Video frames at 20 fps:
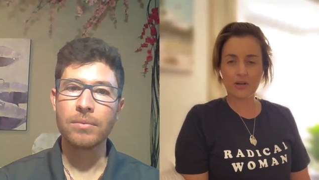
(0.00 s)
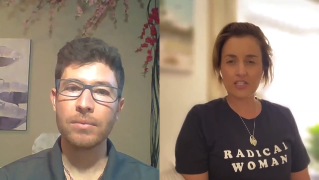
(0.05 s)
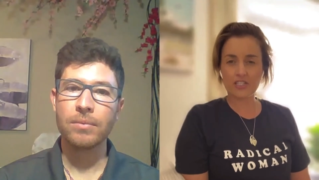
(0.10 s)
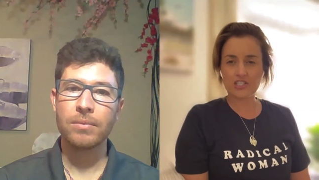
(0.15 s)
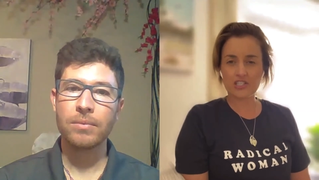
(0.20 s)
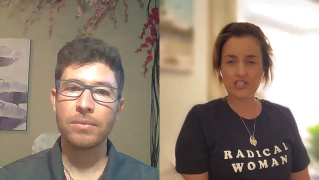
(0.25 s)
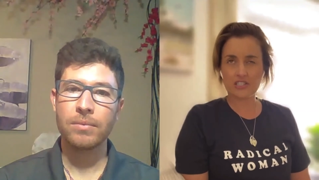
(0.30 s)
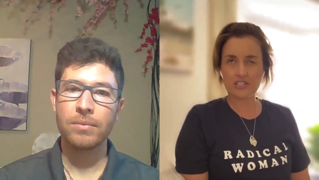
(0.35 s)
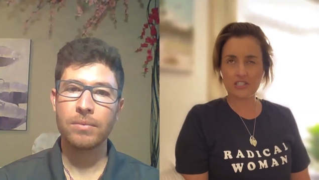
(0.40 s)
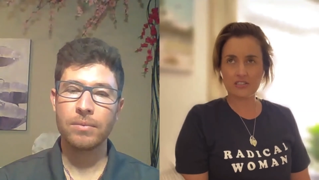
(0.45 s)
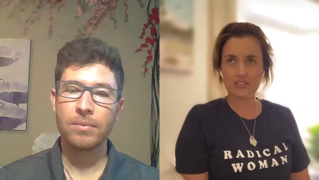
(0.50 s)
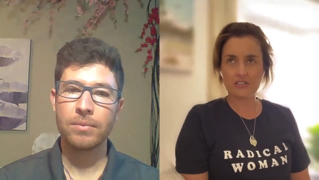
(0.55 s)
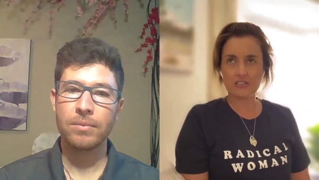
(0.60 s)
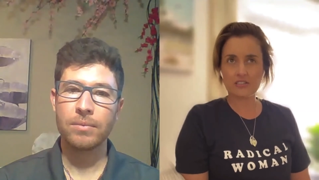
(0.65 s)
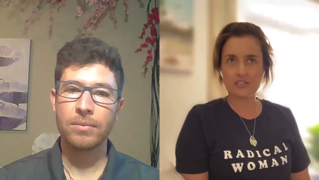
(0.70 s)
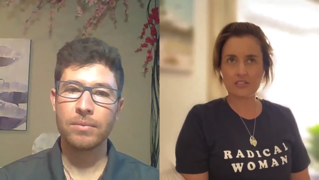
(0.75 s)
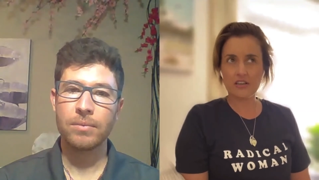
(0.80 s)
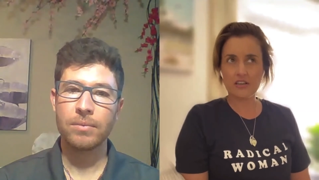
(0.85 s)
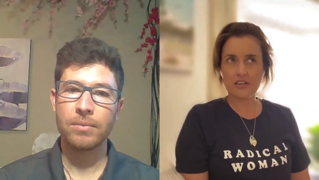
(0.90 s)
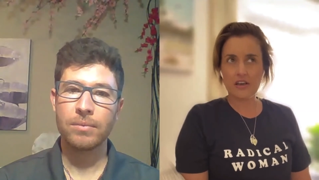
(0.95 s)

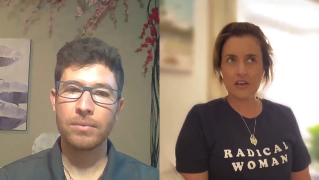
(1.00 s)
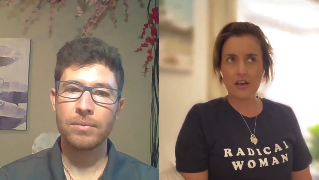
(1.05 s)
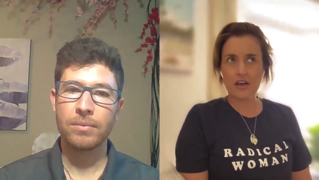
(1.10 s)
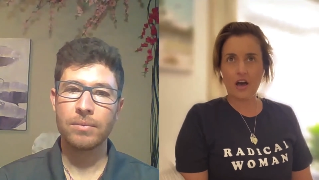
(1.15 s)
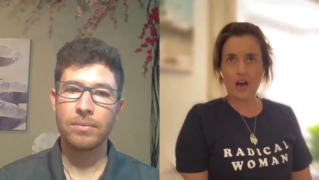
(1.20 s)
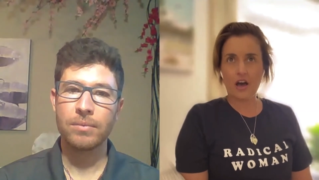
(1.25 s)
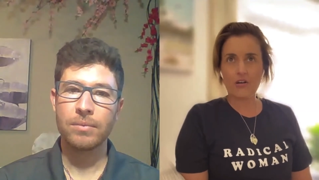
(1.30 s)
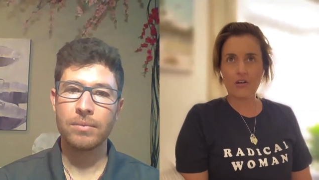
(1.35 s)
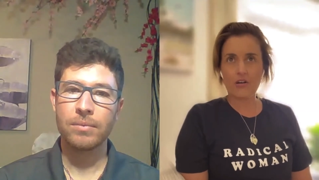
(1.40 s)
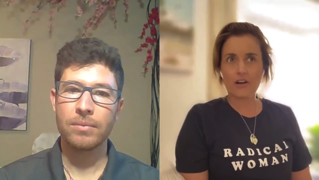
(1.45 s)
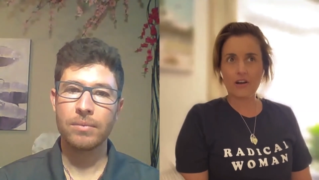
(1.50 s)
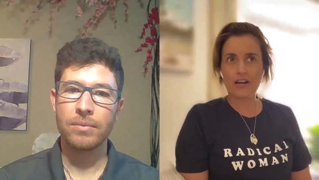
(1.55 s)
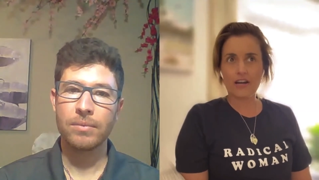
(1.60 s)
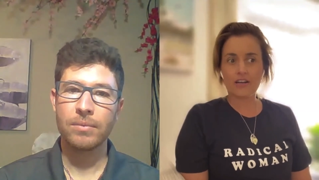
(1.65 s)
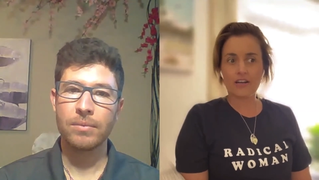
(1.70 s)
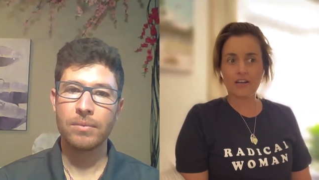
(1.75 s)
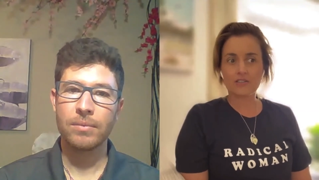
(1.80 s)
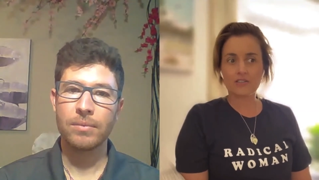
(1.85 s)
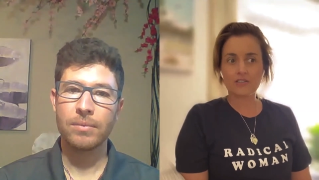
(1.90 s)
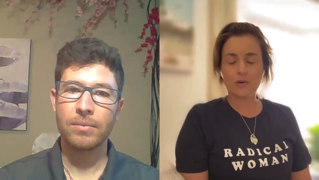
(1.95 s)
Speaker 1: questions
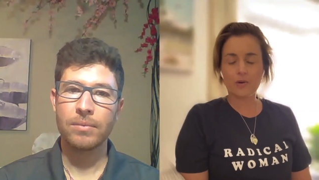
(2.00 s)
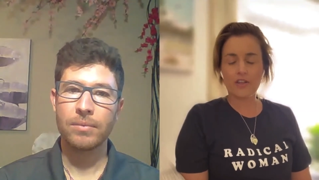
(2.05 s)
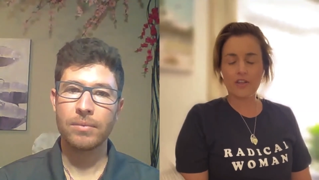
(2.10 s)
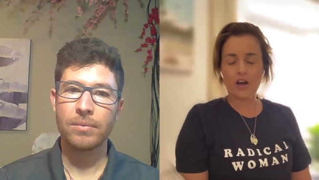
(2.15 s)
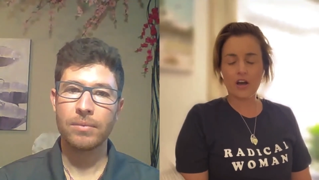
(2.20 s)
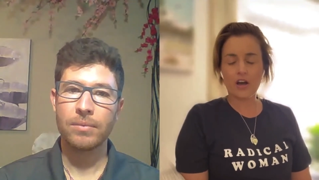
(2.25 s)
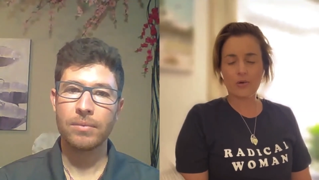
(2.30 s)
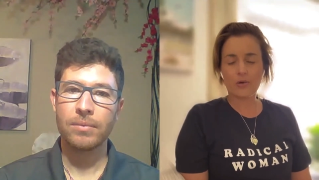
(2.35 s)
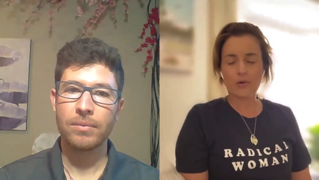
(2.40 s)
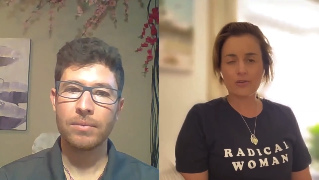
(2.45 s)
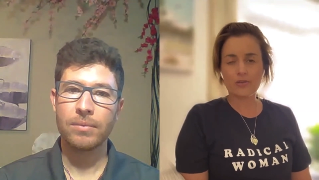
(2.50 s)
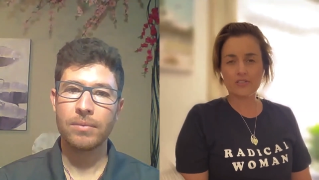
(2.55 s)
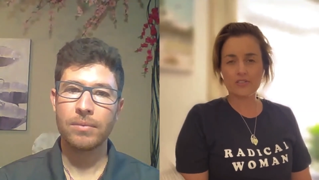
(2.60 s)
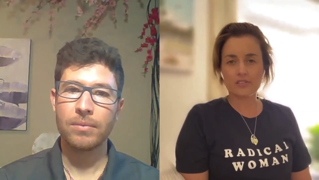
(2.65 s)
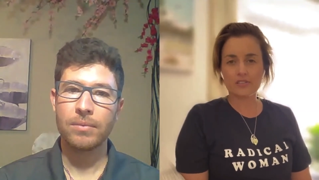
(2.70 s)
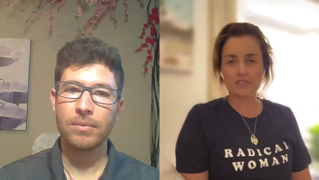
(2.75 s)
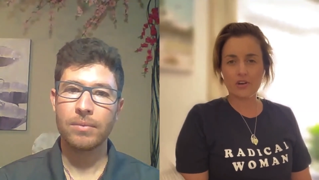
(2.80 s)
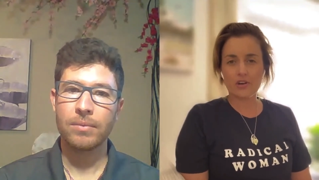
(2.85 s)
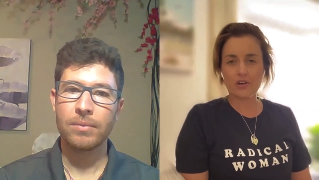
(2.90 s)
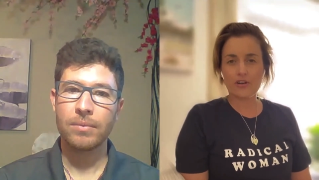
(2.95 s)
around whether I was
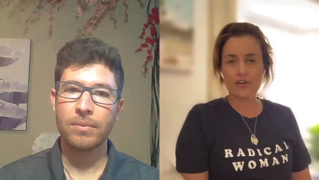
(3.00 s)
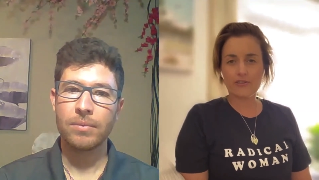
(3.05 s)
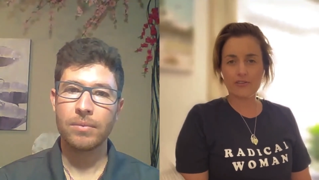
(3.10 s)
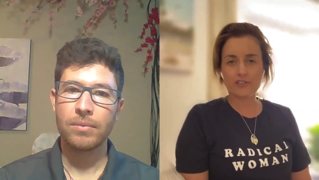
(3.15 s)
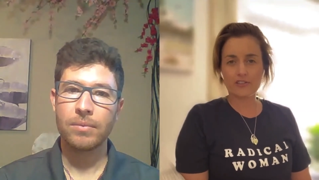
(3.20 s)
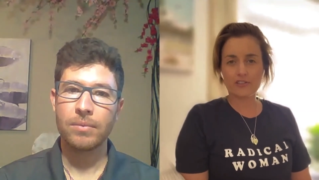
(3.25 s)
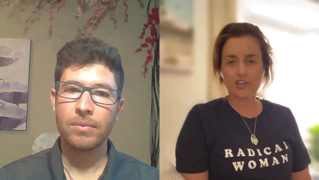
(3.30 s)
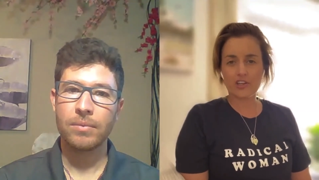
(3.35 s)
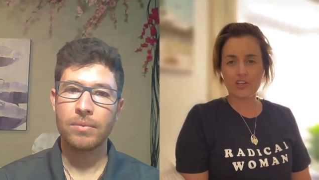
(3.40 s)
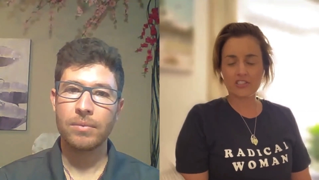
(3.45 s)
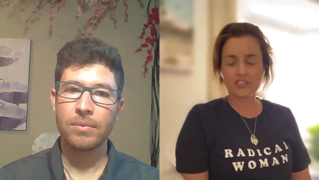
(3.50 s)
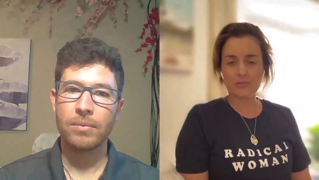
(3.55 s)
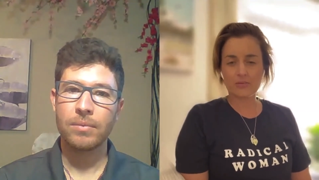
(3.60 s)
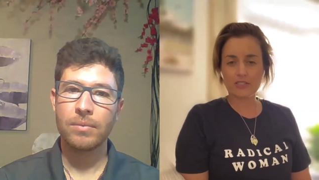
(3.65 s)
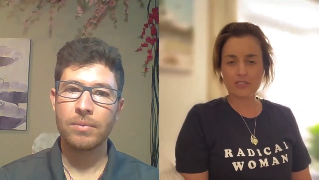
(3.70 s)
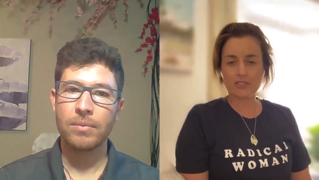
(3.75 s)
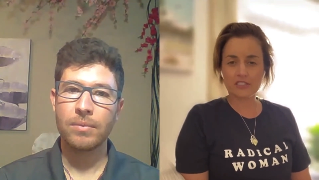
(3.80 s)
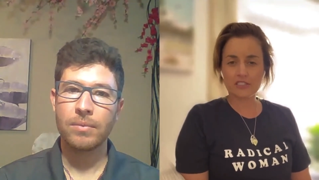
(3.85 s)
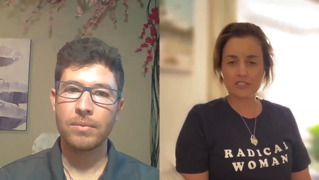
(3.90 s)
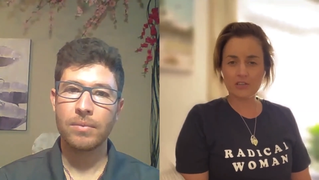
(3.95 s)
overexerting
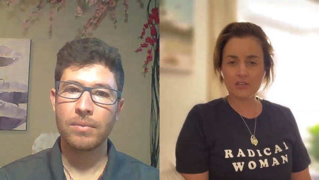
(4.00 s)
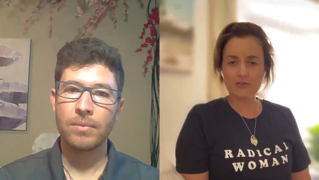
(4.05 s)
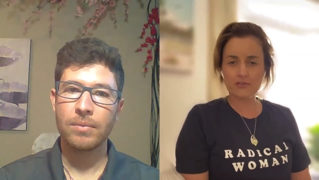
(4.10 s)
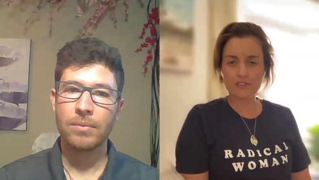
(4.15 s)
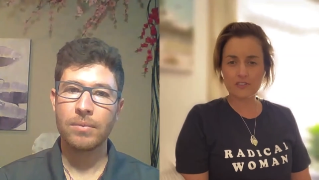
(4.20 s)
myself.